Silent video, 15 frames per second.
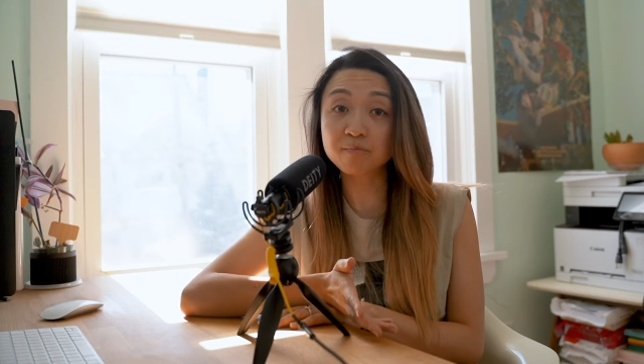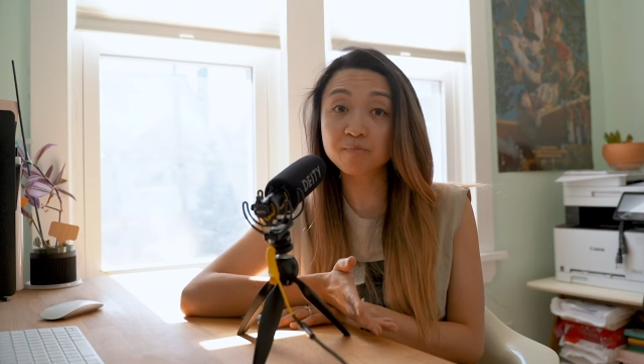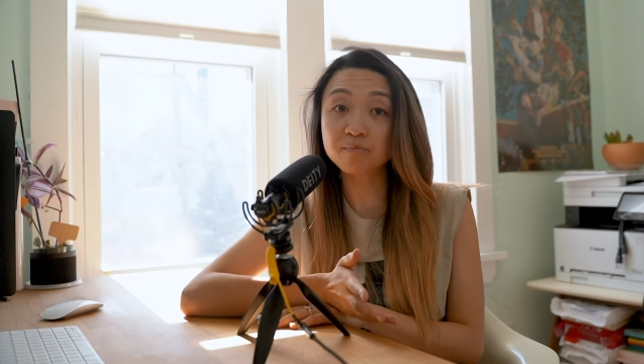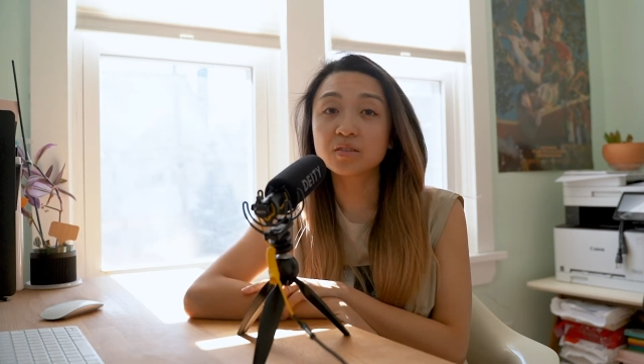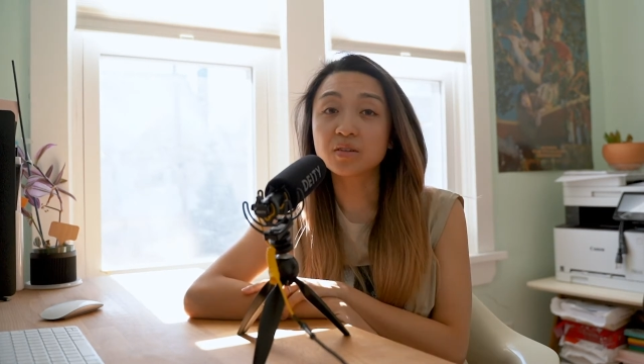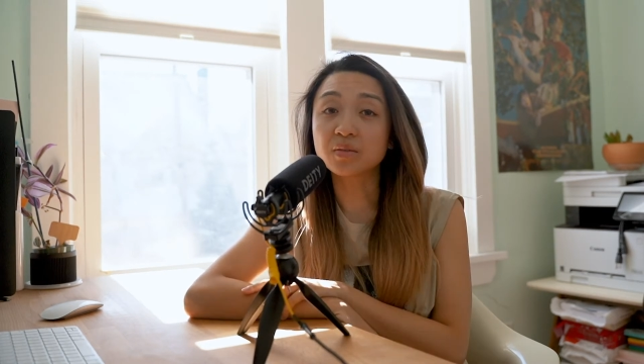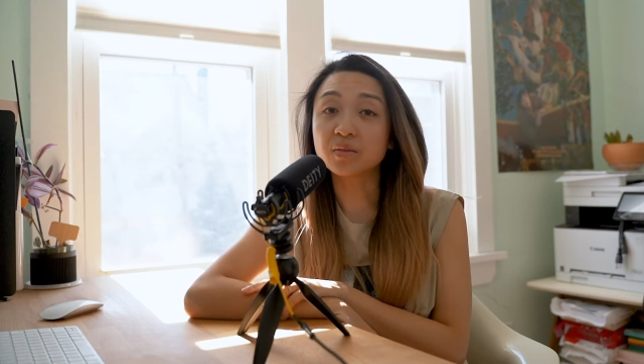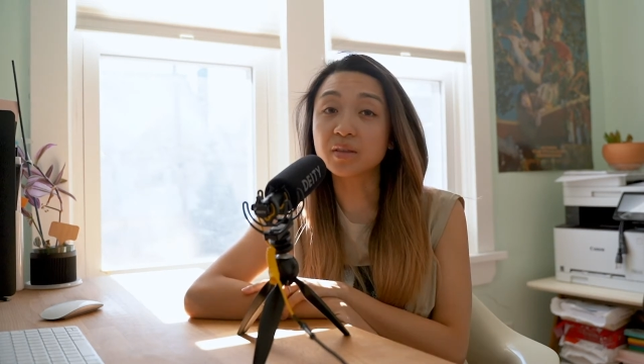
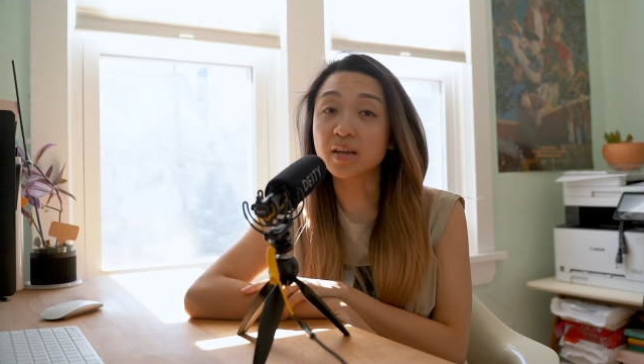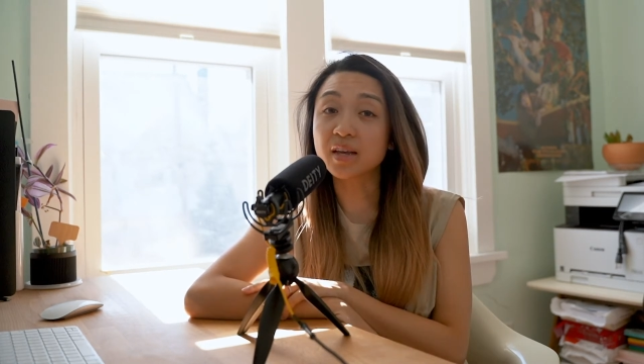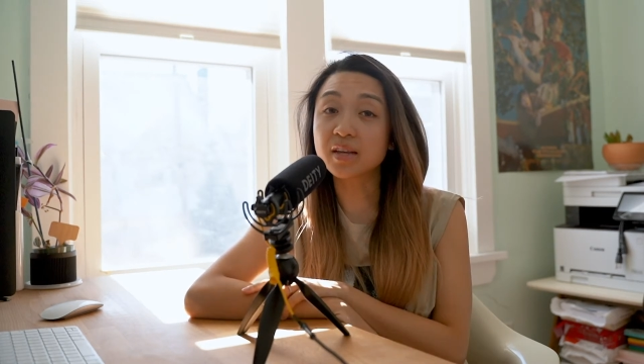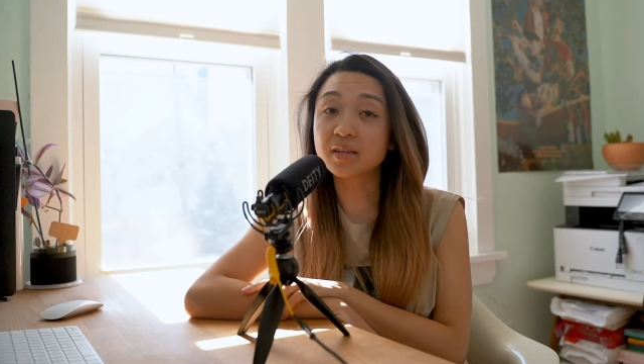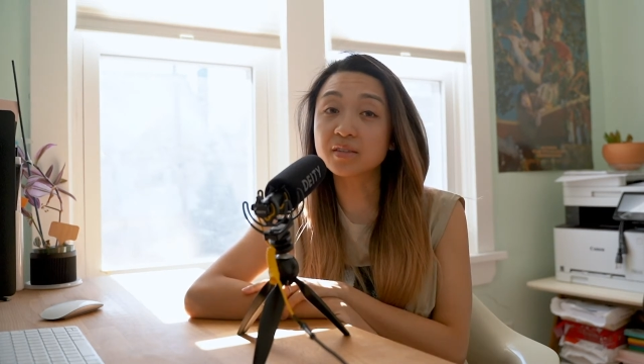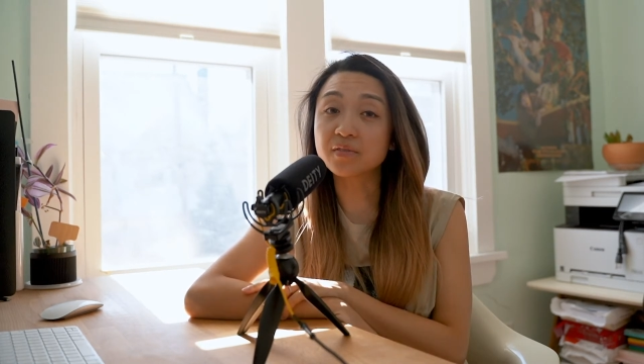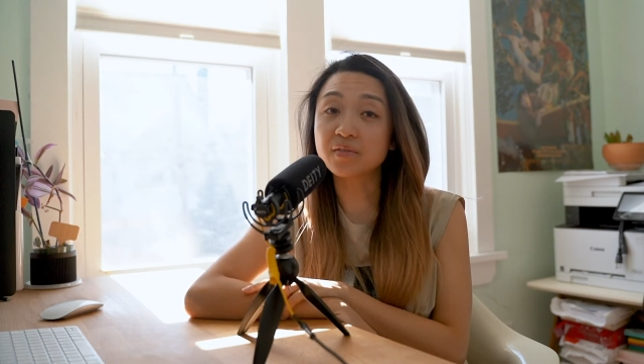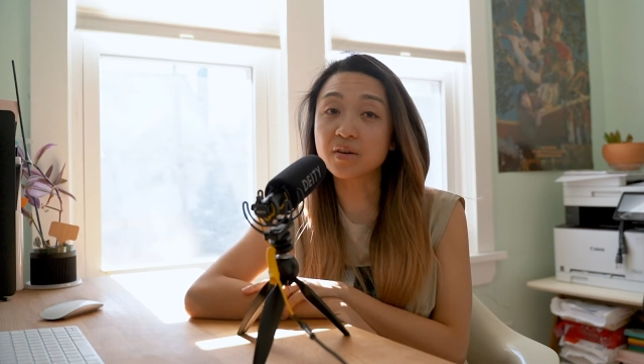So in the
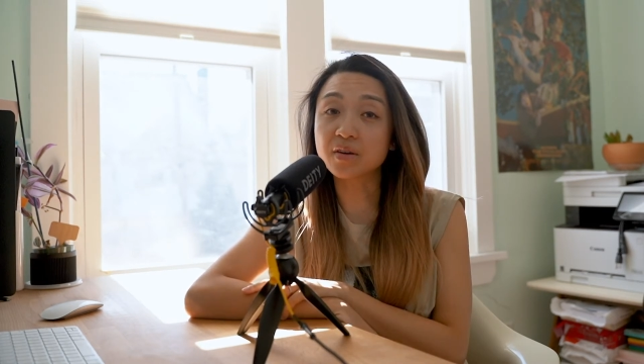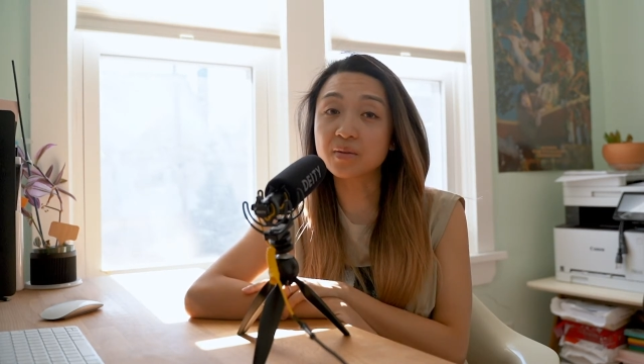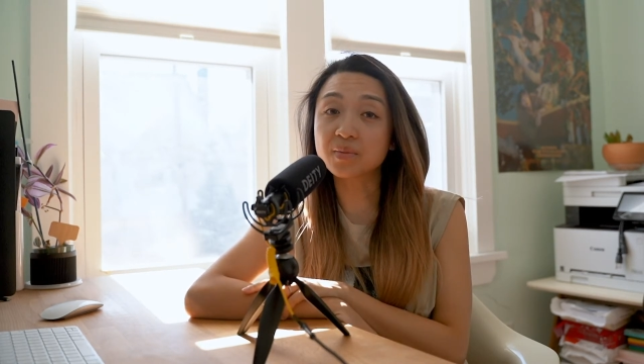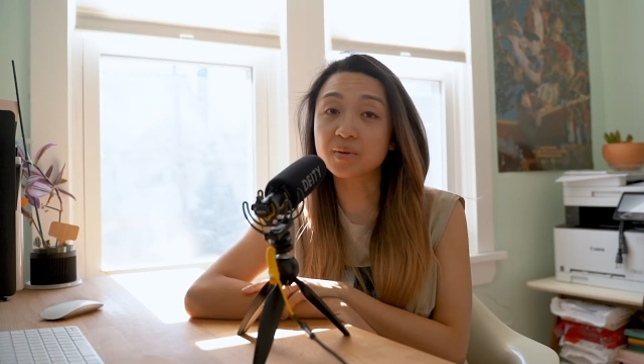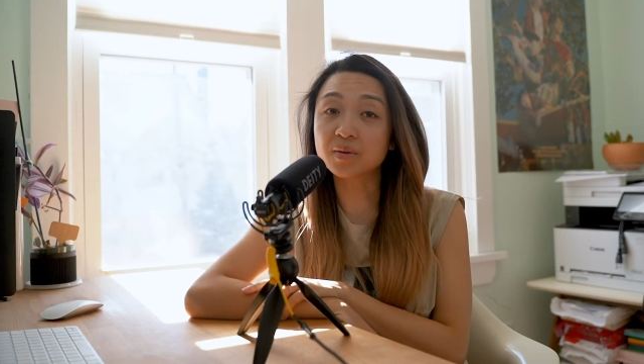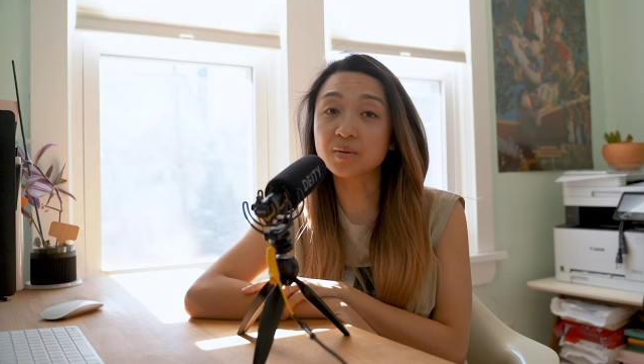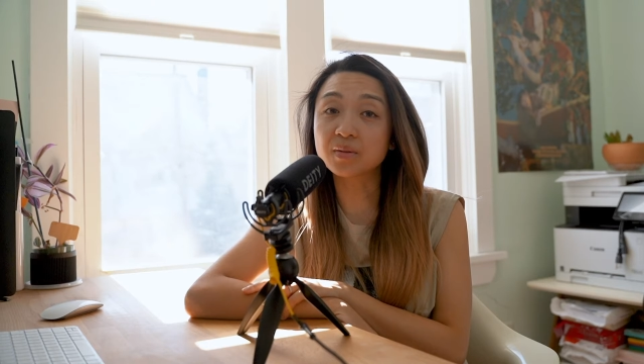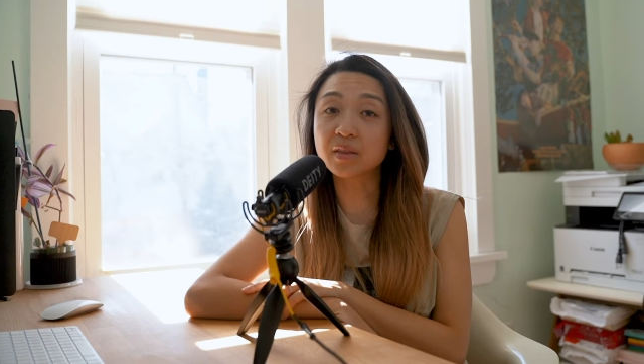case of
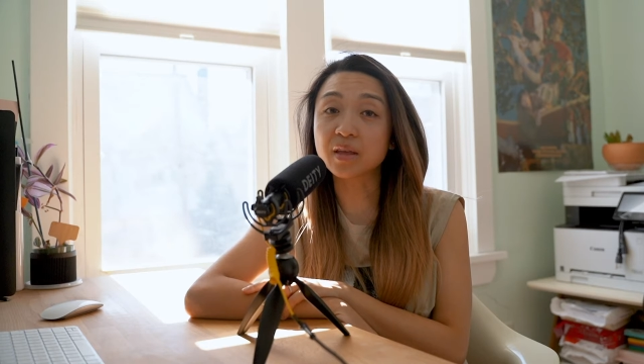Audible,